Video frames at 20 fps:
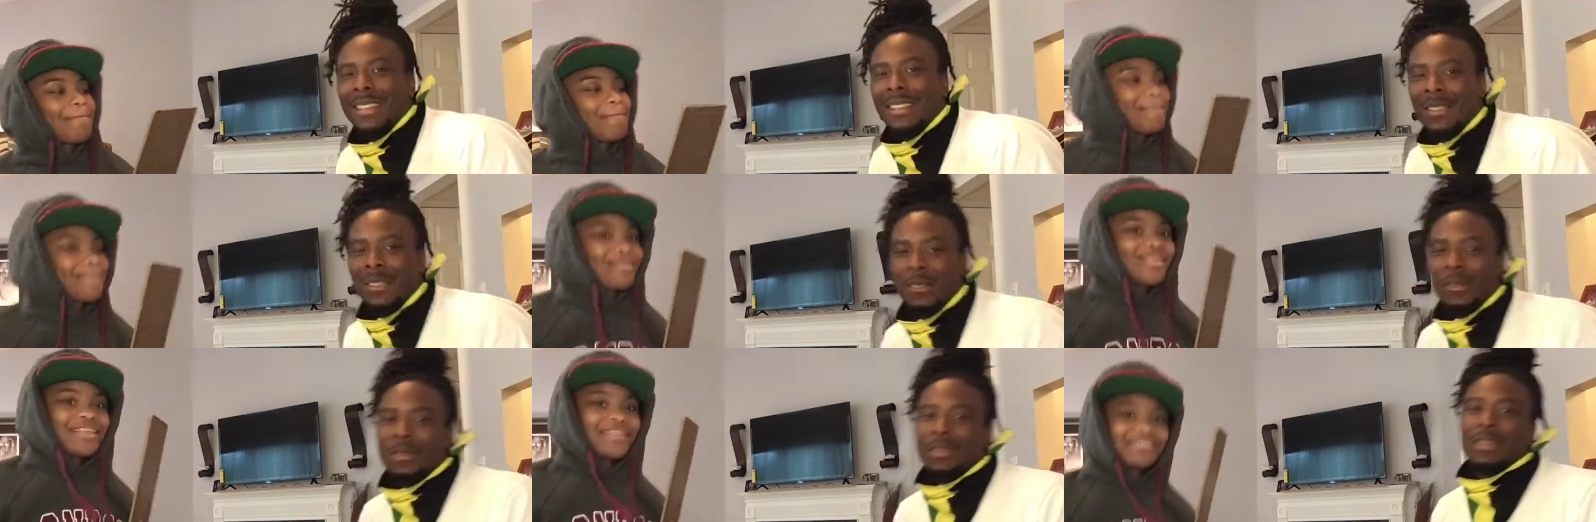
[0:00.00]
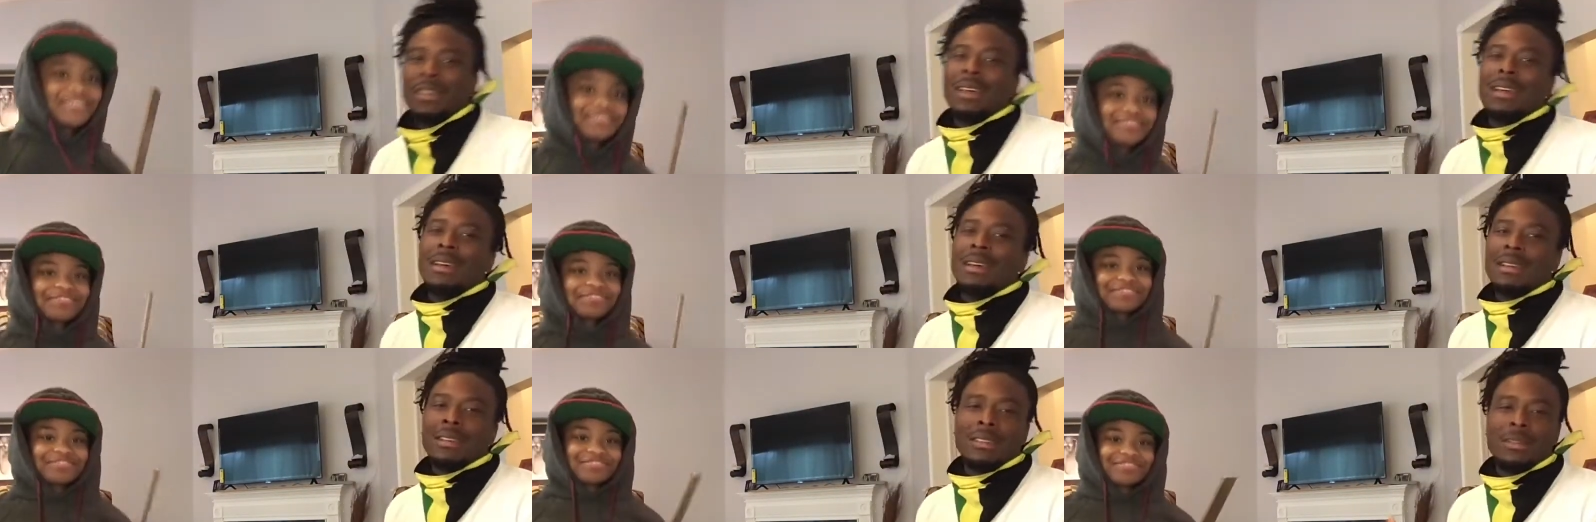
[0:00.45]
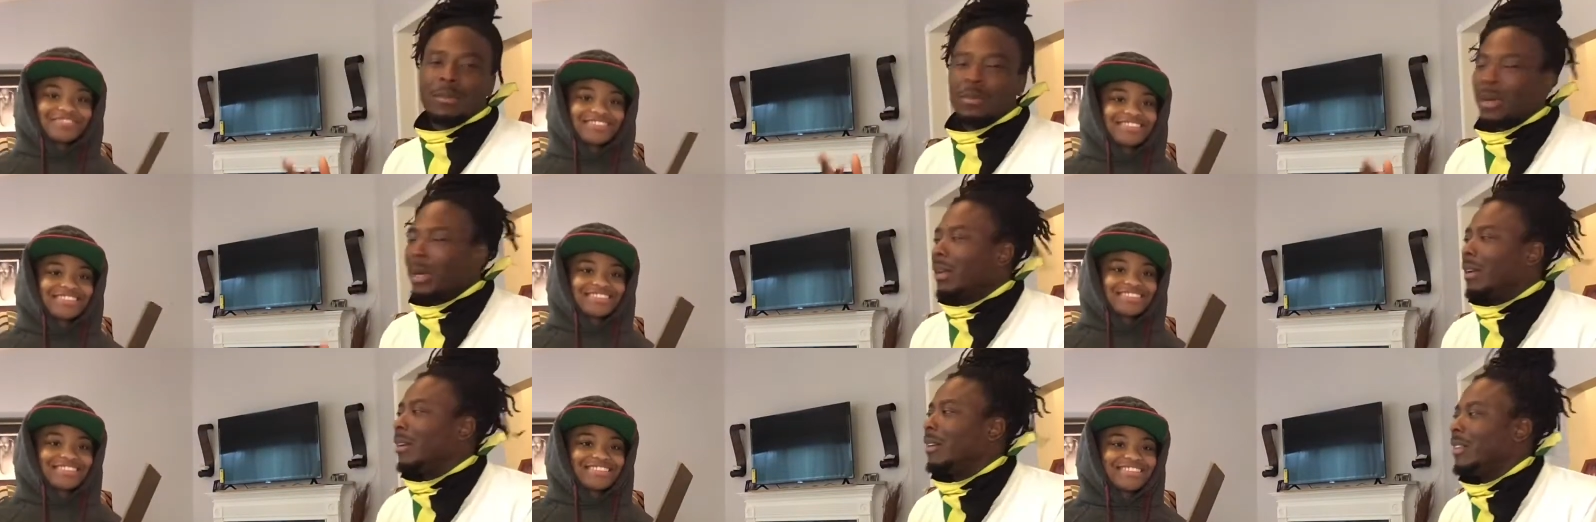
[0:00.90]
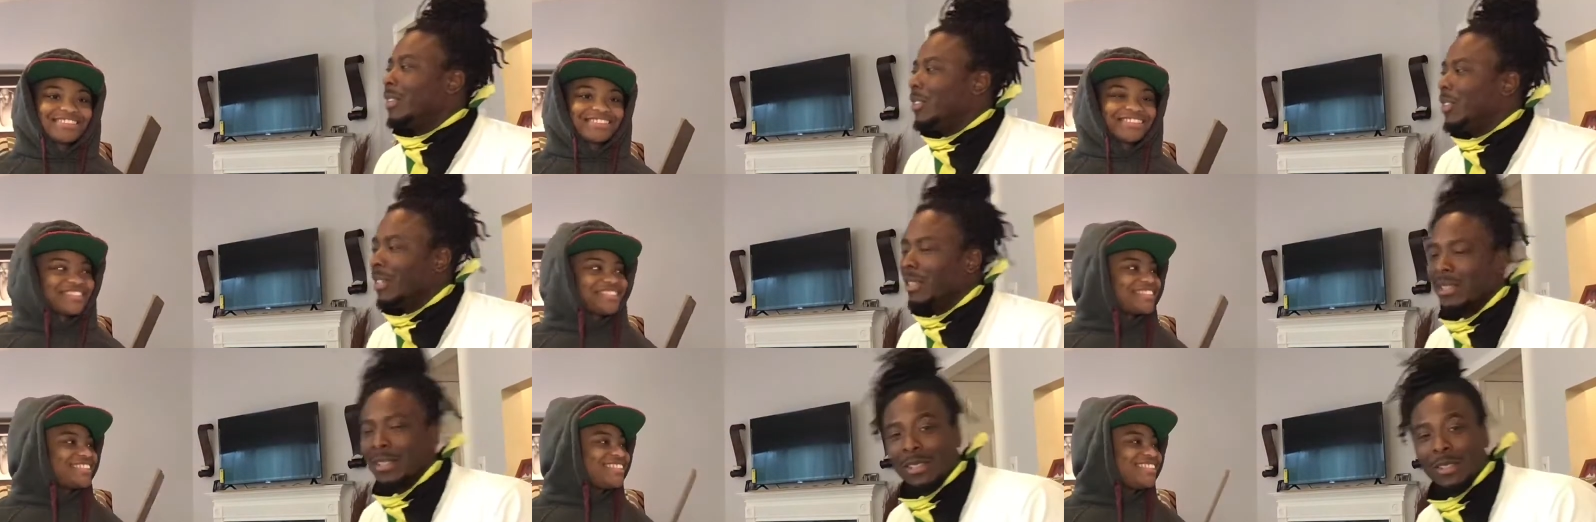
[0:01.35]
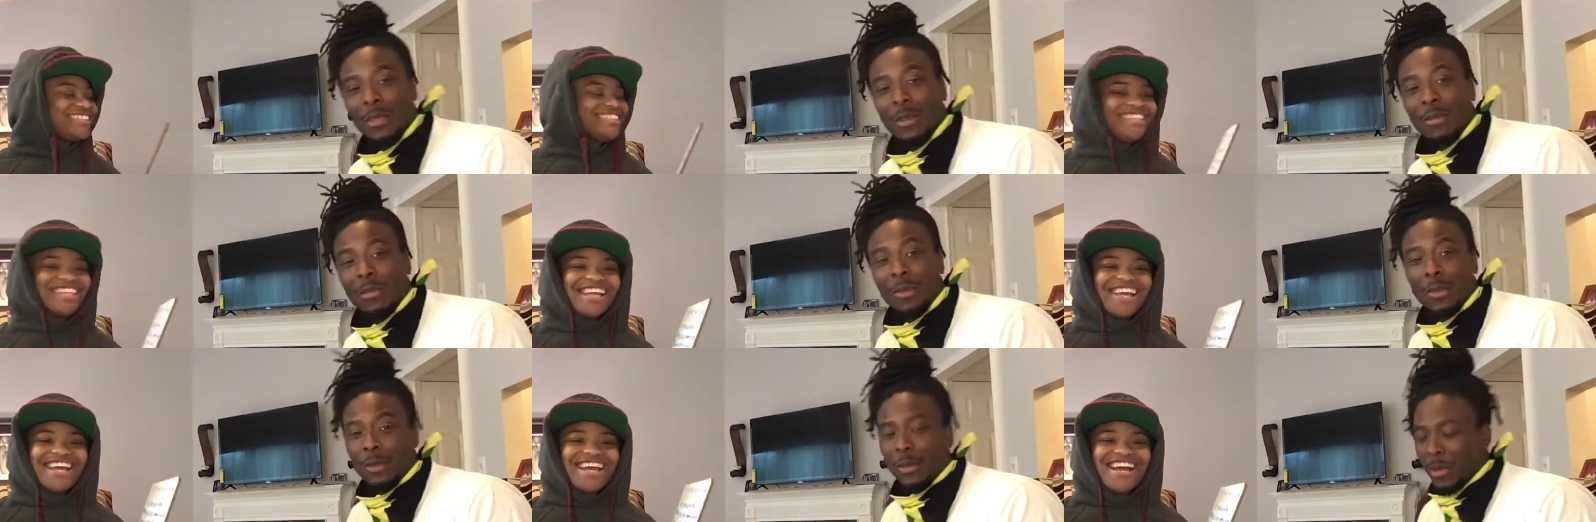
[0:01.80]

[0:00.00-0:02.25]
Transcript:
Speaker 1: uh, you probably already judging so for those horrible